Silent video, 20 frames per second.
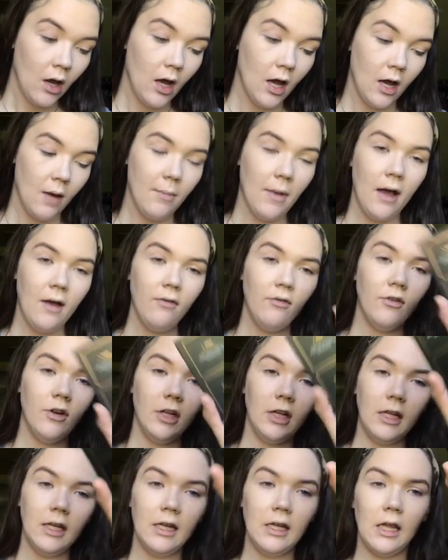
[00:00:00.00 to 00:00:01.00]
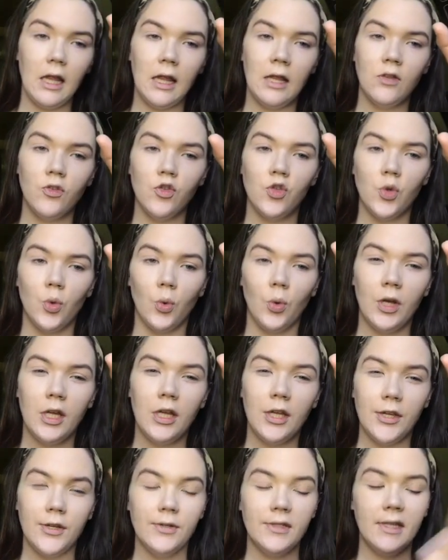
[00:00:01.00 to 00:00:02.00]
I really enjoy
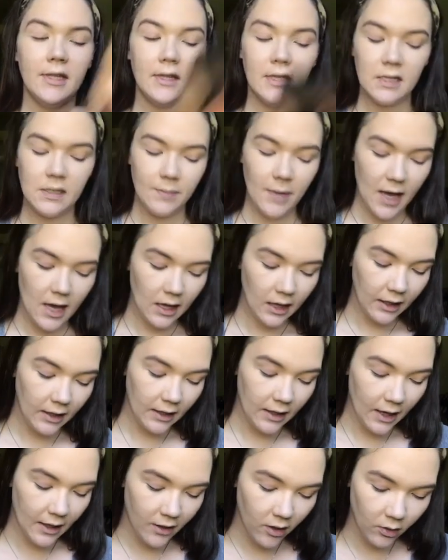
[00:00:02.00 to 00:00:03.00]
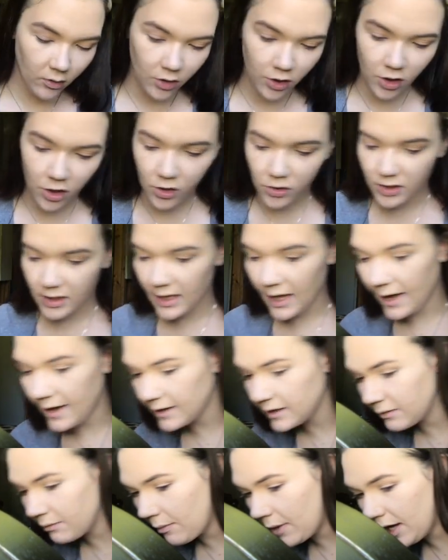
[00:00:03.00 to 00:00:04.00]
using this palette. I don't use it
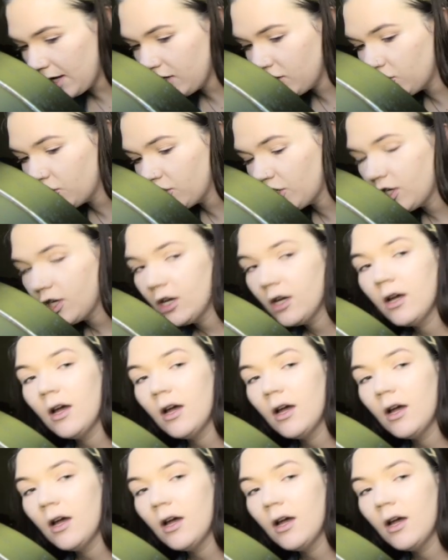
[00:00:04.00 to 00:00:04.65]
as much.